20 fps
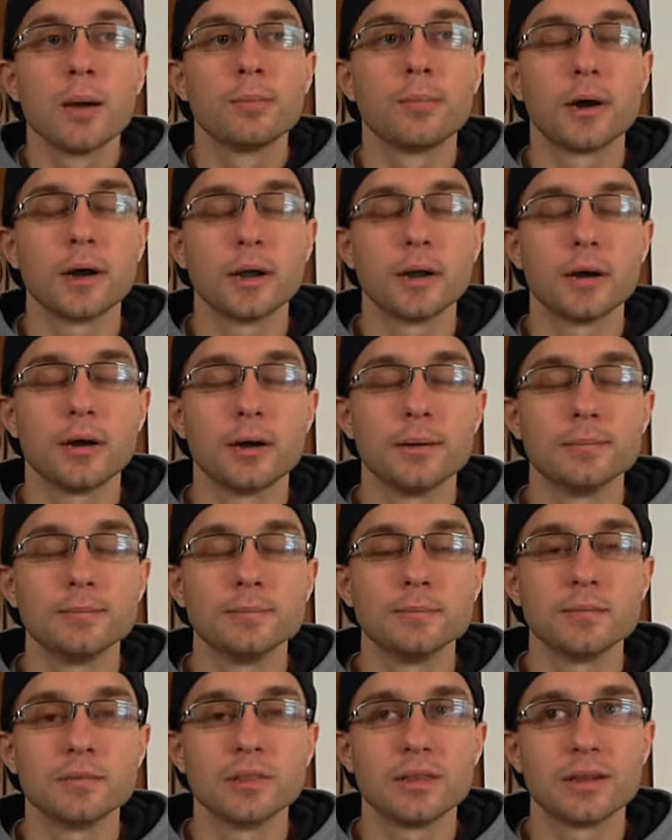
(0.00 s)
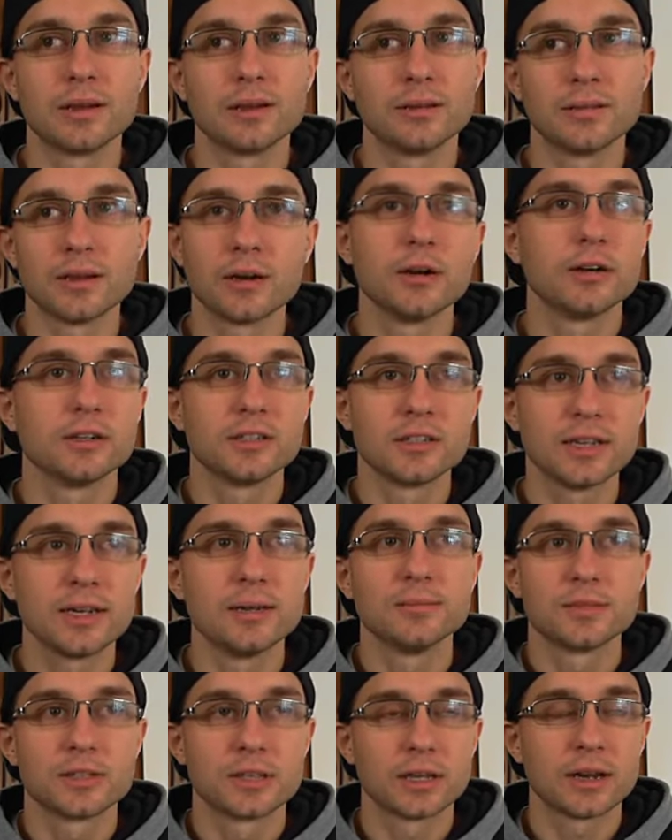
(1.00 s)
But um, there, there are
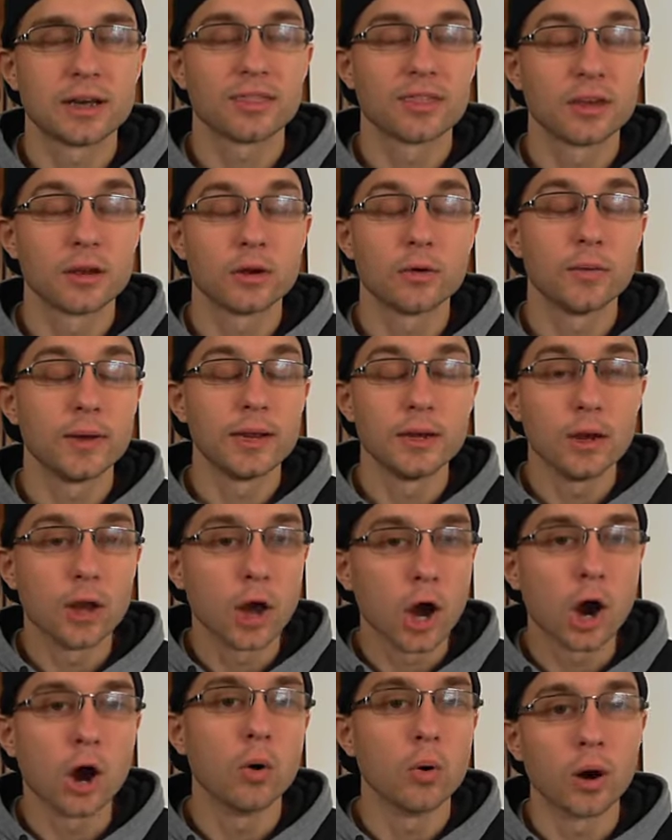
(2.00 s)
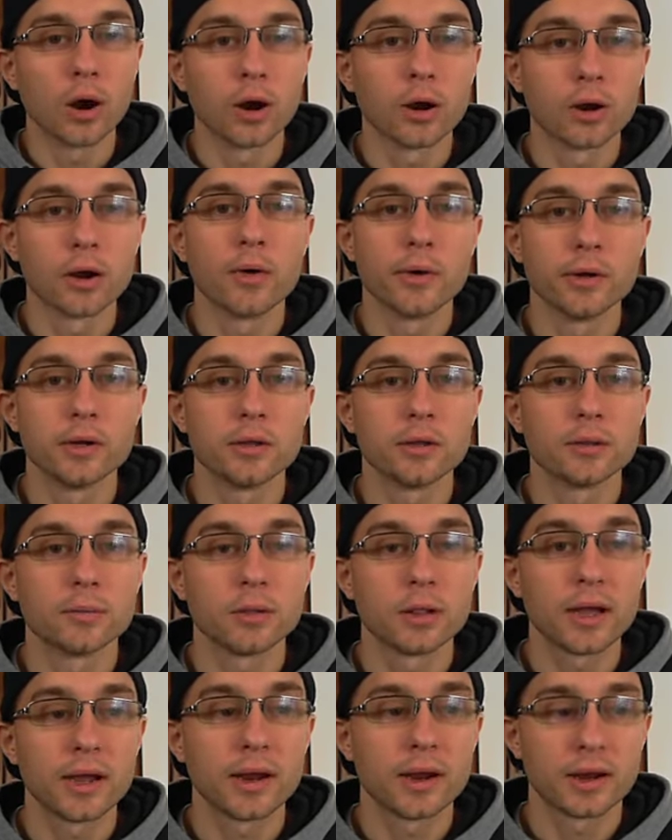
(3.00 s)
teams that I think we know are going to the
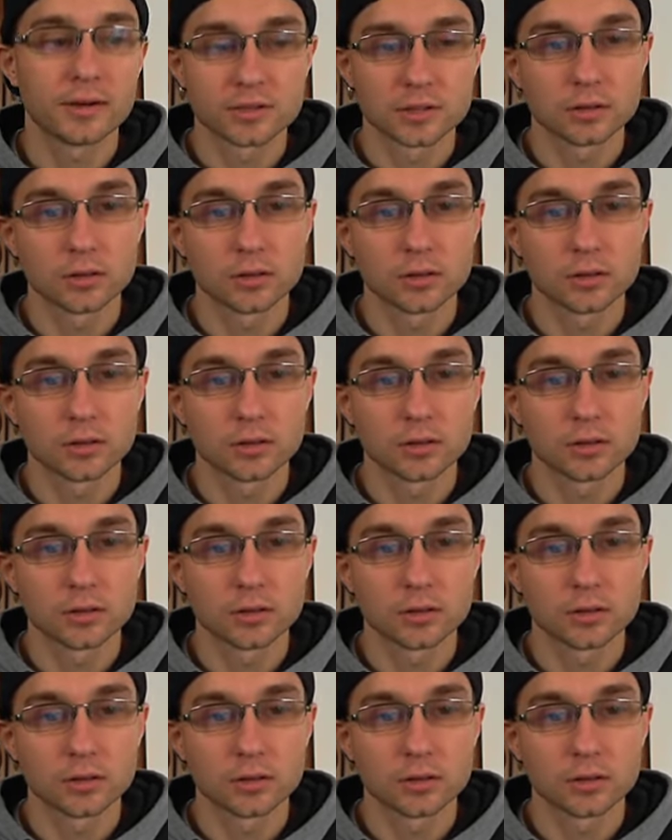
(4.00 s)
playoffs,